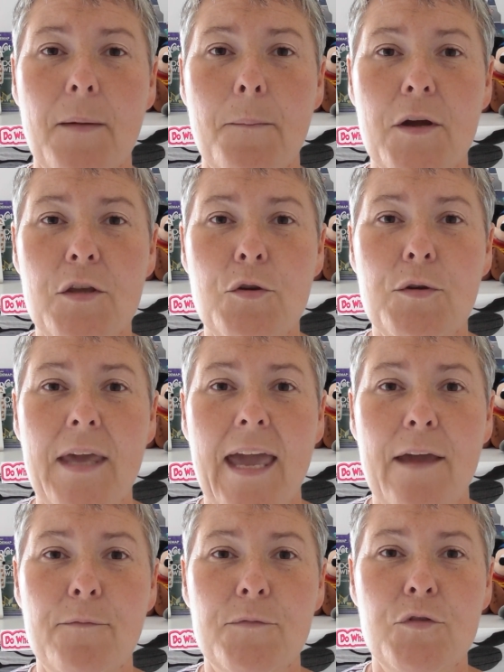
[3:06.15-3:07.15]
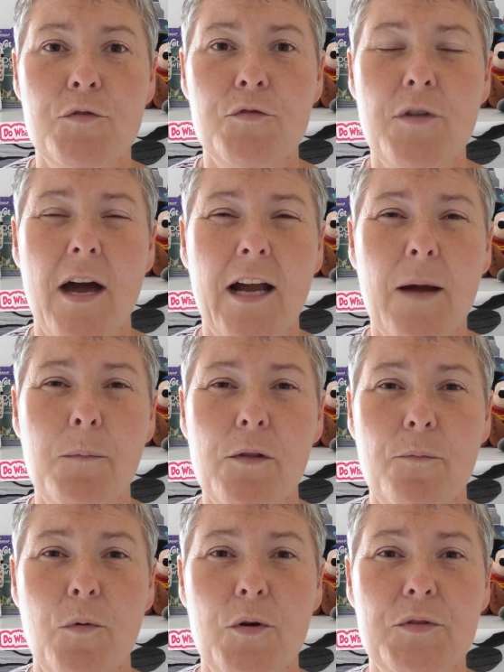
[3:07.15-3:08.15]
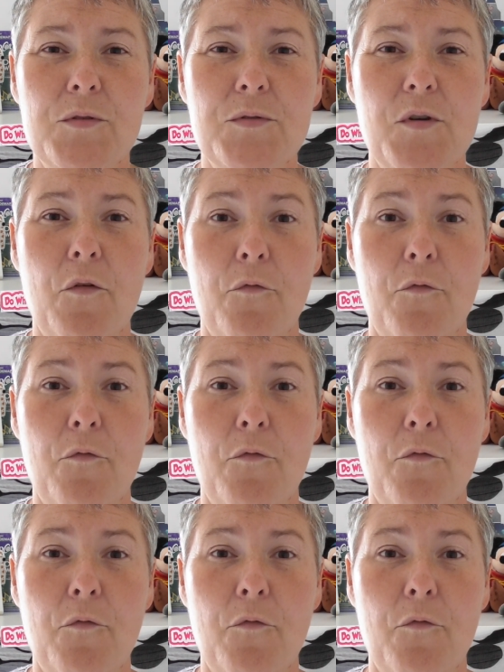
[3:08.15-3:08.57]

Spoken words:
but you get a couple of bottles